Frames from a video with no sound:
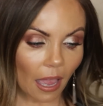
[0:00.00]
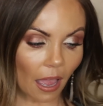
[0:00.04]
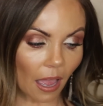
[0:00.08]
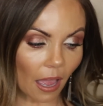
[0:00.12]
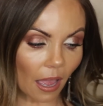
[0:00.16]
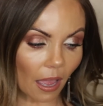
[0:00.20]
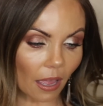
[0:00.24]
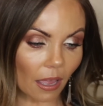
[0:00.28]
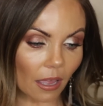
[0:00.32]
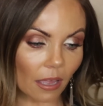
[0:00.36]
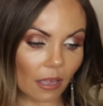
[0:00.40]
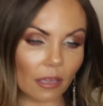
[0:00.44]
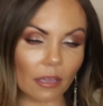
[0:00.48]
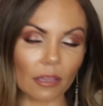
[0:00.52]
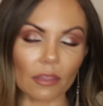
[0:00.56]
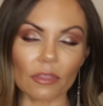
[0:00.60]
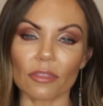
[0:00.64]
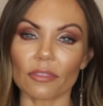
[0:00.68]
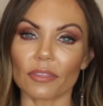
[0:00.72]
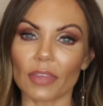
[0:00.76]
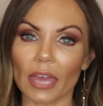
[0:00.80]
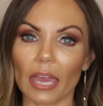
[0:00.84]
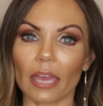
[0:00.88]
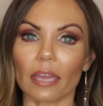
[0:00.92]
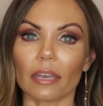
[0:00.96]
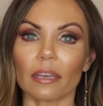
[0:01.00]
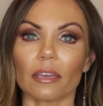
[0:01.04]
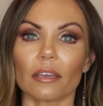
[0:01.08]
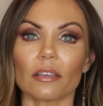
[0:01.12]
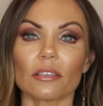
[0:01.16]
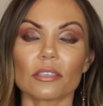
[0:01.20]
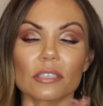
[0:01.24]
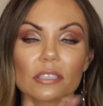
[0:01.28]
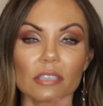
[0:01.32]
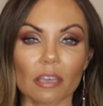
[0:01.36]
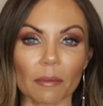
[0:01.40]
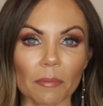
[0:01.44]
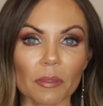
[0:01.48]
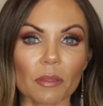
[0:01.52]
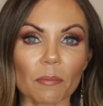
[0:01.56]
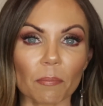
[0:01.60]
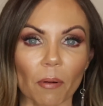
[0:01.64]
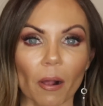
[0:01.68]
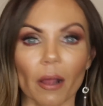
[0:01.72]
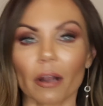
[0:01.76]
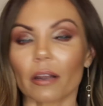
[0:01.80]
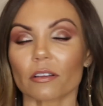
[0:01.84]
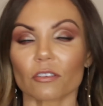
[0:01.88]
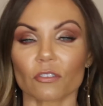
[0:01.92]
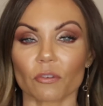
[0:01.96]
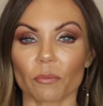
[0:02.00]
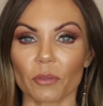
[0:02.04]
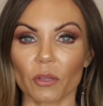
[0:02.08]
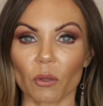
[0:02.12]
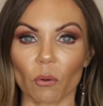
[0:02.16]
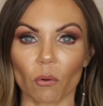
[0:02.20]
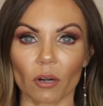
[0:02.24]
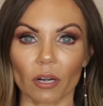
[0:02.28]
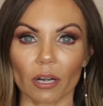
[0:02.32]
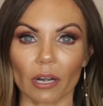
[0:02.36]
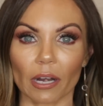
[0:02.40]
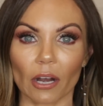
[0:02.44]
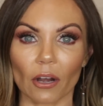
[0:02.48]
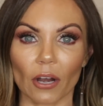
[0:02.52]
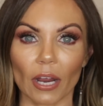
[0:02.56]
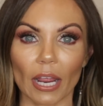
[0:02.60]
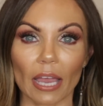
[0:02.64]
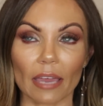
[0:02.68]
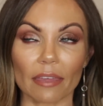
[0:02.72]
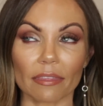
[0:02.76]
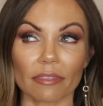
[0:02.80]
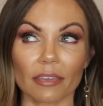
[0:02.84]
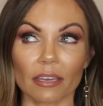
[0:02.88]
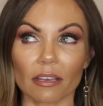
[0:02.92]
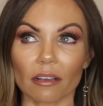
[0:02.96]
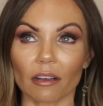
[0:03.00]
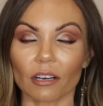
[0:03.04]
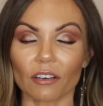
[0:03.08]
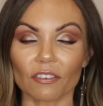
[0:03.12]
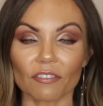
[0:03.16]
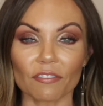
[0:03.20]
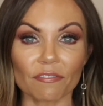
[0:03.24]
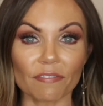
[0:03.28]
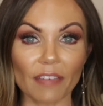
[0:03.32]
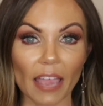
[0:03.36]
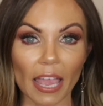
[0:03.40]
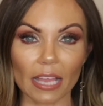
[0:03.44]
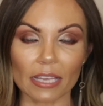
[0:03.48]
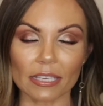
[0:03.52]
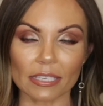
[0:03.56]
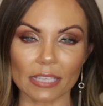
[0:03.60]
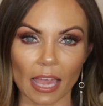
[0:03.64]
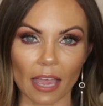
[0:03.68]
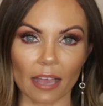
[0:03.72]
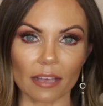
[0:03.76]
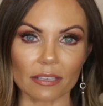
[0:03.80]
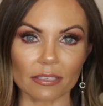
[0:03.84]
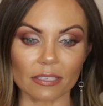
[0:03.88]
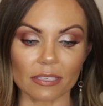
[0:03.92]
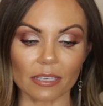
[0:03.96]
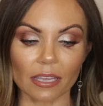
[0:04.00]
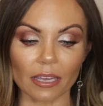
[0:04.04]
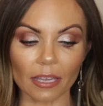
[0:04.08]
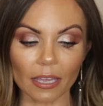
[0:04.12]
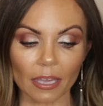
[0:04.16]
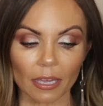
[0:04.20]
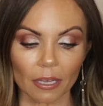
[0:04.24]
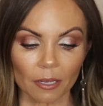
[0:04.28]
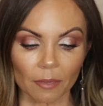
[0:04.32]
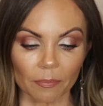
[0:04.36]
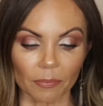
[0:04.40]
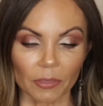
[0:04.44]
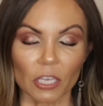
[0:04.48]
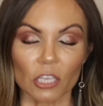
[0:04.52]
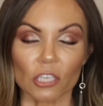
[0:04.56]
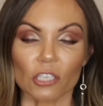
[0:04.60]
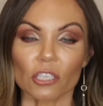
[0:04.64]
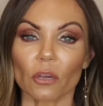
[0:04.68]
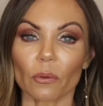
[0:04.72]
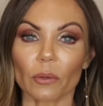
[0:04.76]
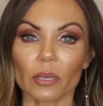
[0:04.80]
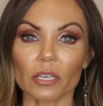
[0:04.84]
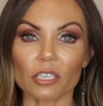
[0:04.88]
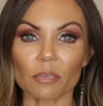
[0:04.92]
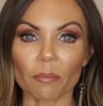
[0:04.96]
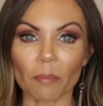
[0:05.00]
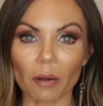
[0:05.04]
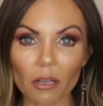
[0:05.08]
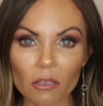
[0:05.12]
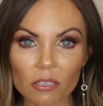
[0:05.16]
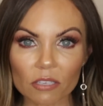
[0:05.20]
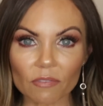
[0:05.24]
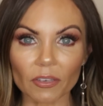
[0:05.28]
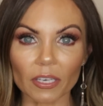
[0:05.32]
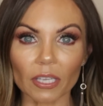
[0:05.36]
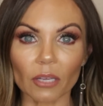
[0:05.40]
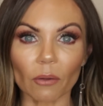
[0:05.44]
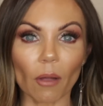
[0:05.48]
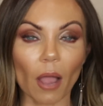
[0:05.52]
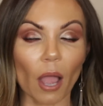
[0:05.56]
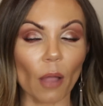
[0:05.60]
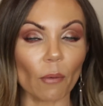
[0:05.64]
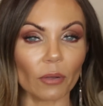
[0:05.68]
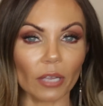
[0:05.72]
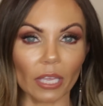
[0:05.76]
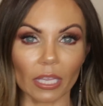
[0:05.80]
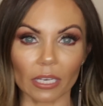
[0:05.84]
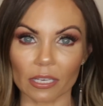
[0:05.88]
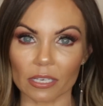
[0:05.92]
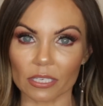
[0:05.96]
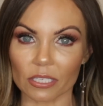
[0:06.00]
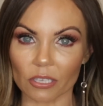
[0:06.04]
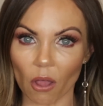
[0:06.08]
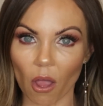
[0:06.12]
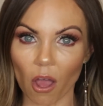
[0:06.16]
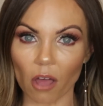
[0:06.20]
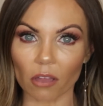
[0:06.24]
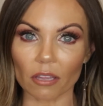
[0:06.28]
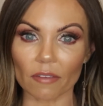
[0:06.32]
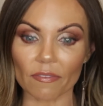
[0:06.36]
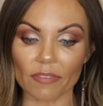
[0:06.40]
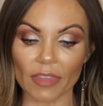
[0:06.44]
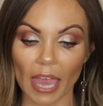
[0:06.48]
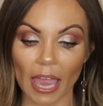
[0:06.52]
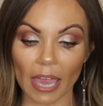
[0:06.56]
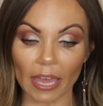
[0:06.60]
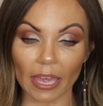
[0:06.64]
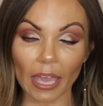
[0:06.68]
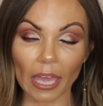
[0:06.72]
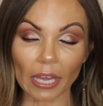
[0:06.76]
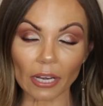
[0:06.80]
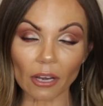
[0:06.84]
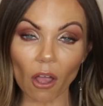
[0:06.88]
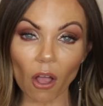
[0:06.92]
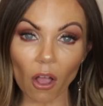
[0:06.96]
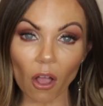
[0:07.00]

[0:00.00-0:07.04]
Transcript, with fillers: uh, then some of the products from The Ordinary I think are fantastic. So in tomorrow's video, I will get into all of that and